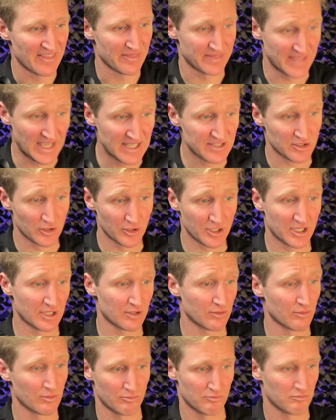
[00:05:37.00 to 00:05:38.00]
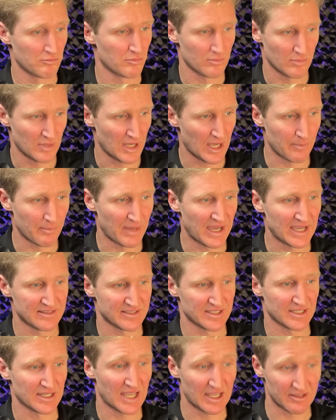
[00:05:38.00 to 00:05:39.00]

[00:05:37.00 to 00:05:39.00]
That's looking amazing.